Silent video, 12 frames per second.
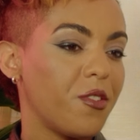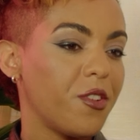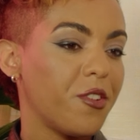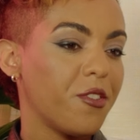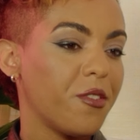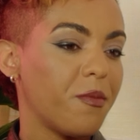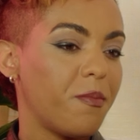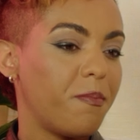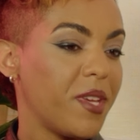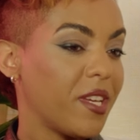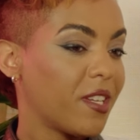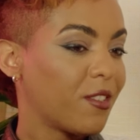you're a
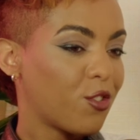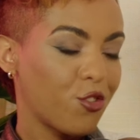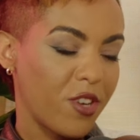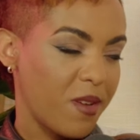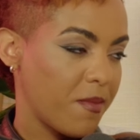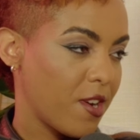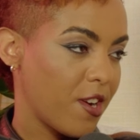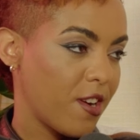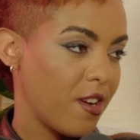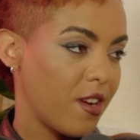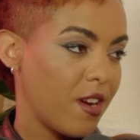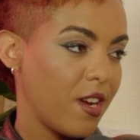big
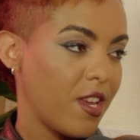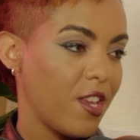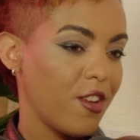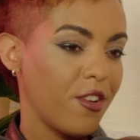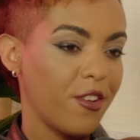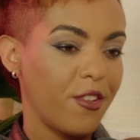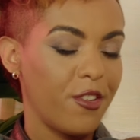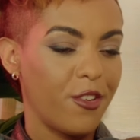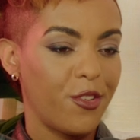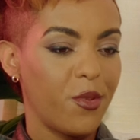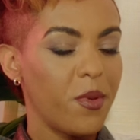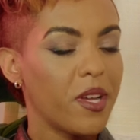streamer. You're you're
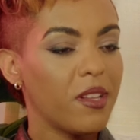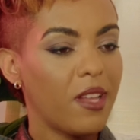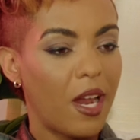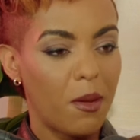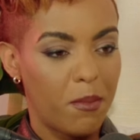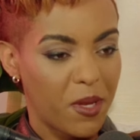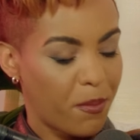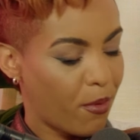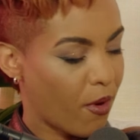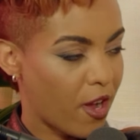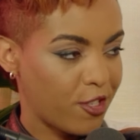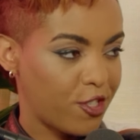doing a lot of big
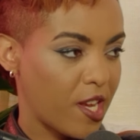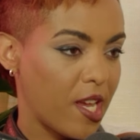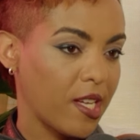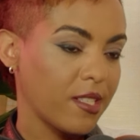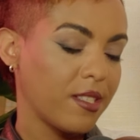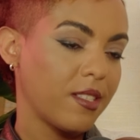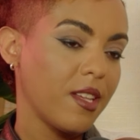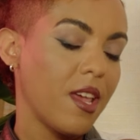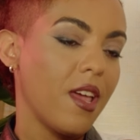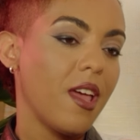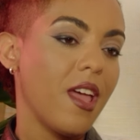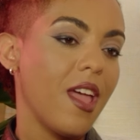projects,
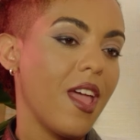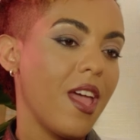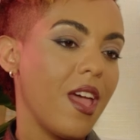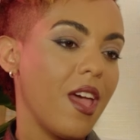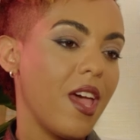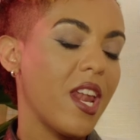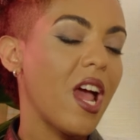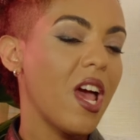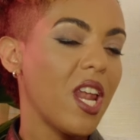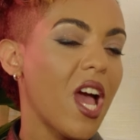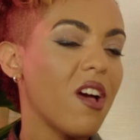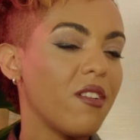and, I,
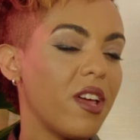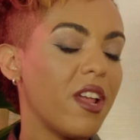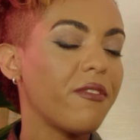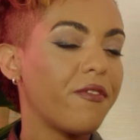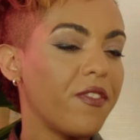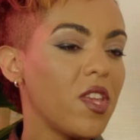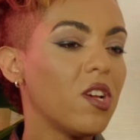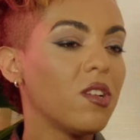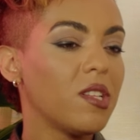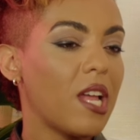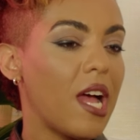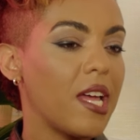and I and I
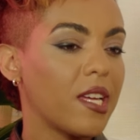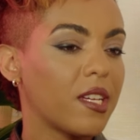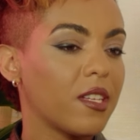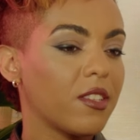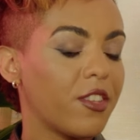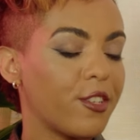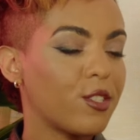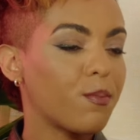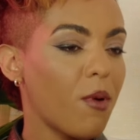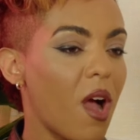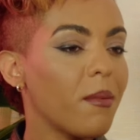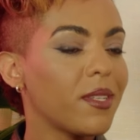feel like there's
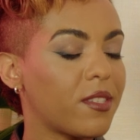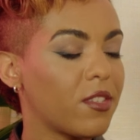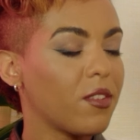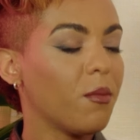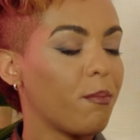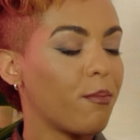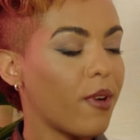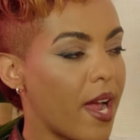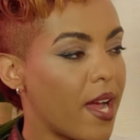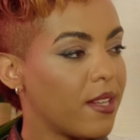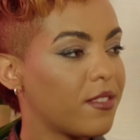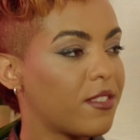probably still
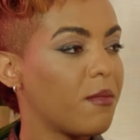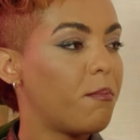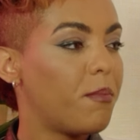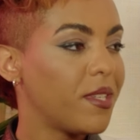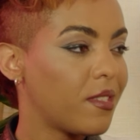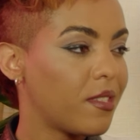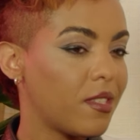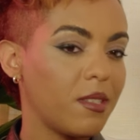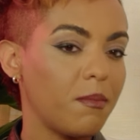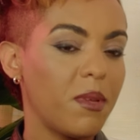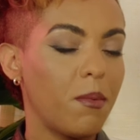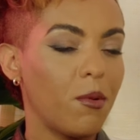brands and businesses
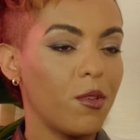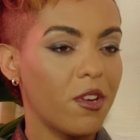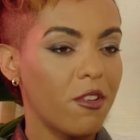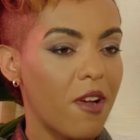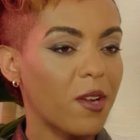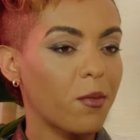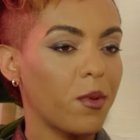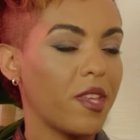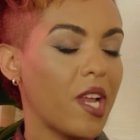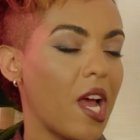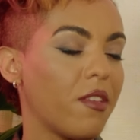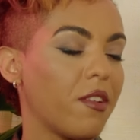and people you interact with
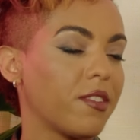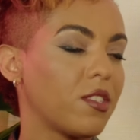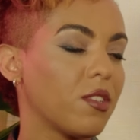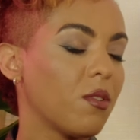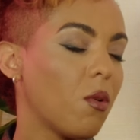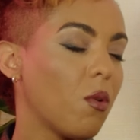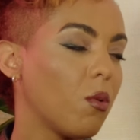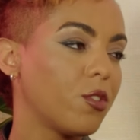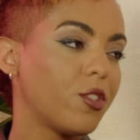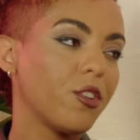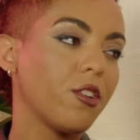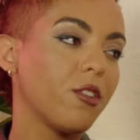that either still
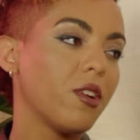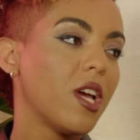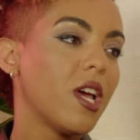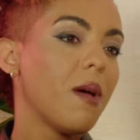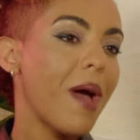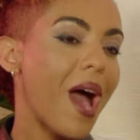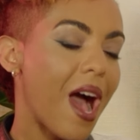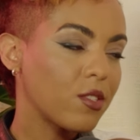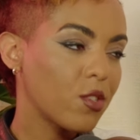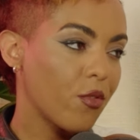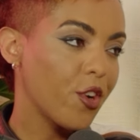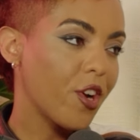hold your
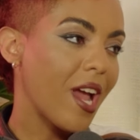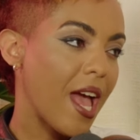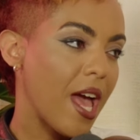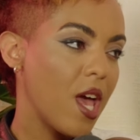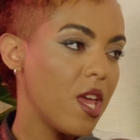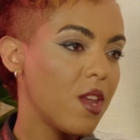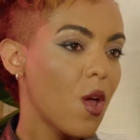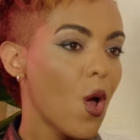pass over your head,